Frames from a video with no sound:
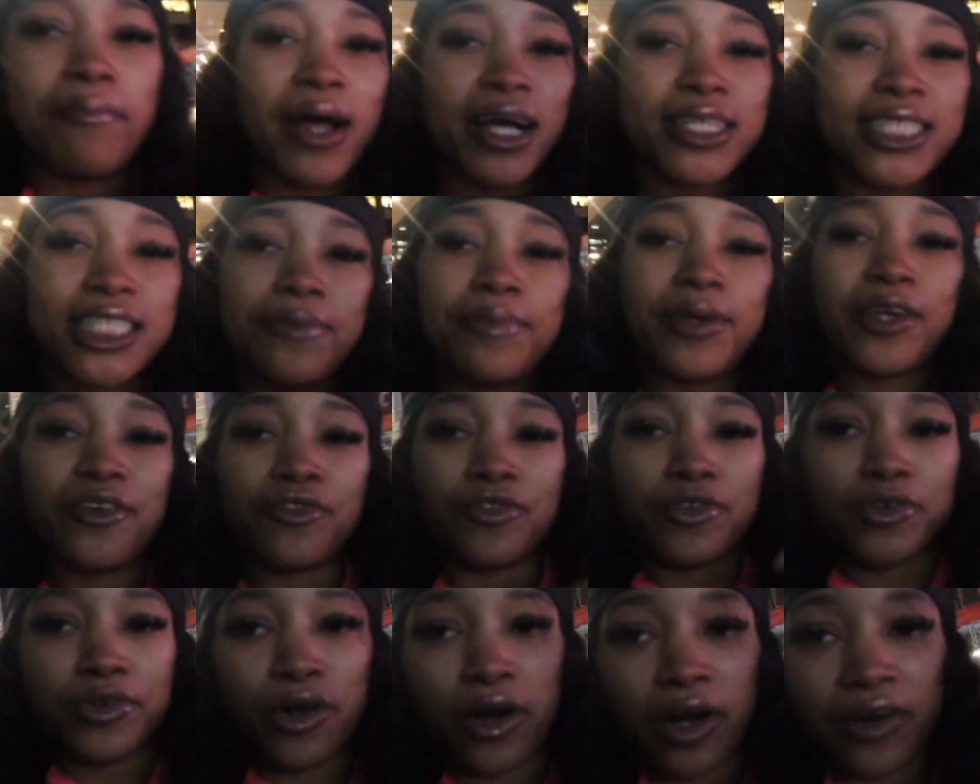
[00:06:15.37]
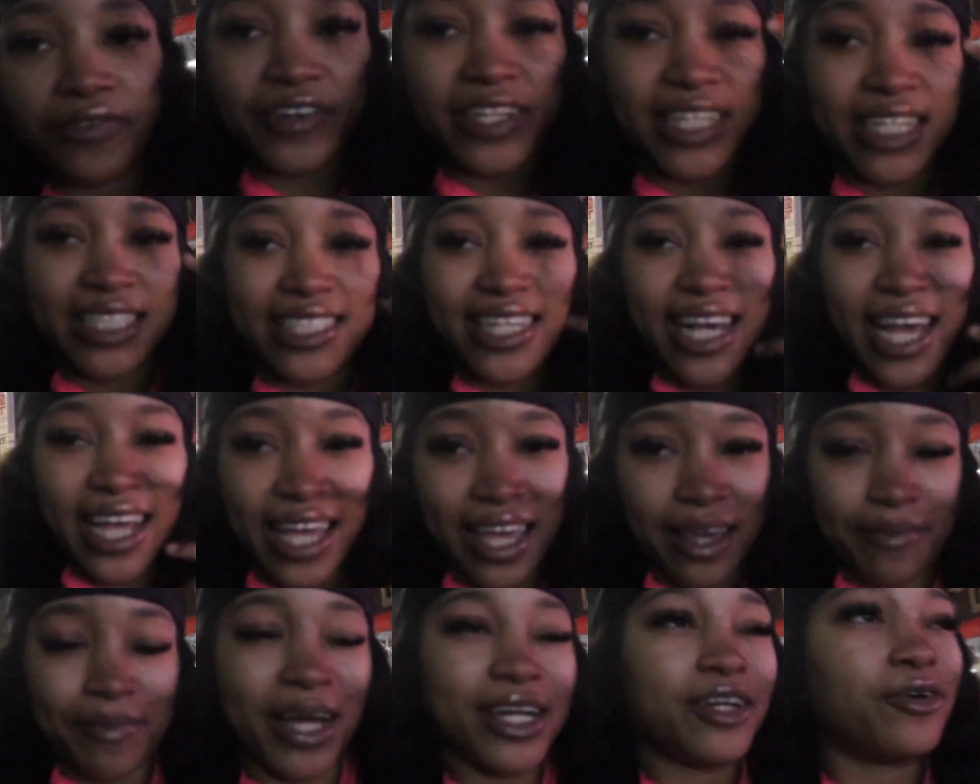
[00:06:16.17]
about to be Rudolph in a
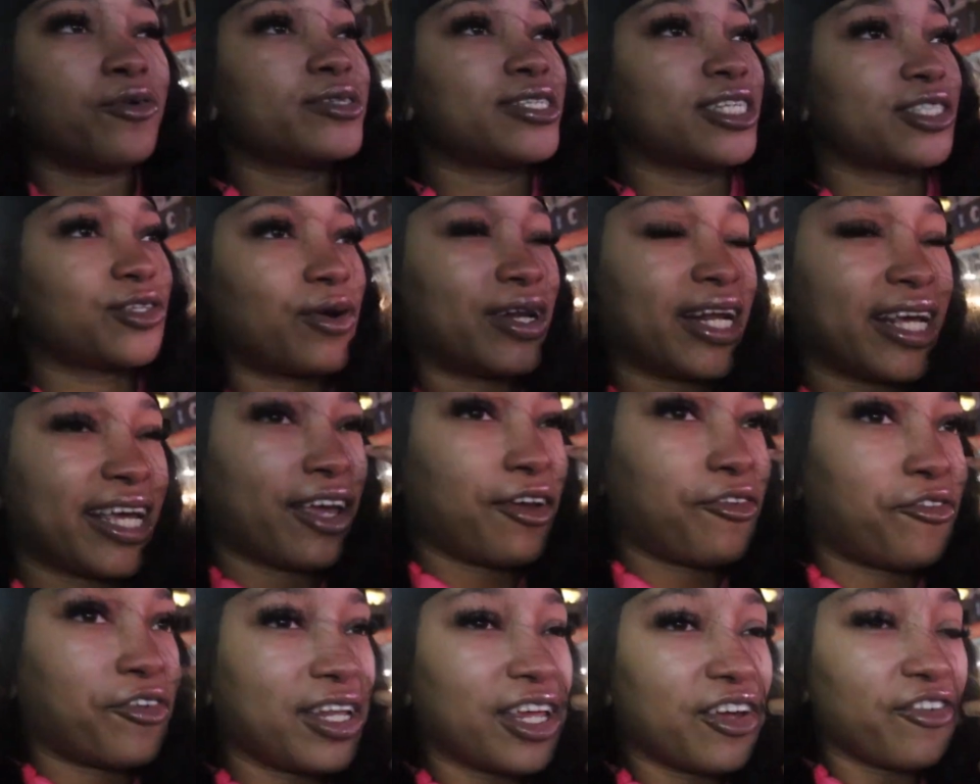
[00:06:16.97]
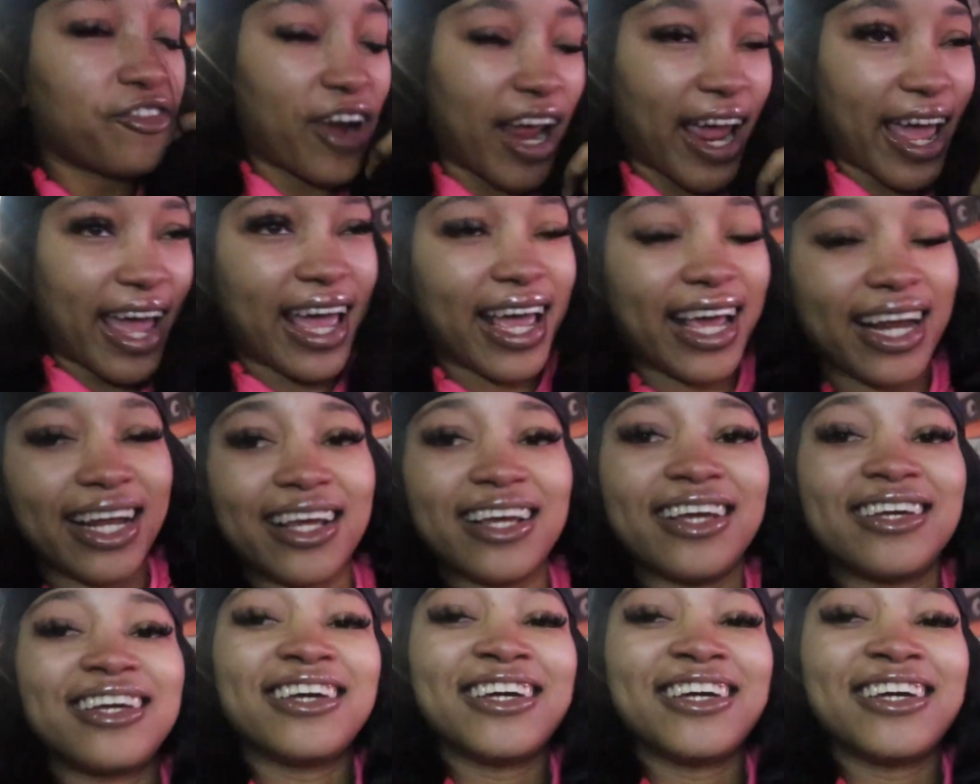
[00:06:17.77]
second. My nose is gonna get really red.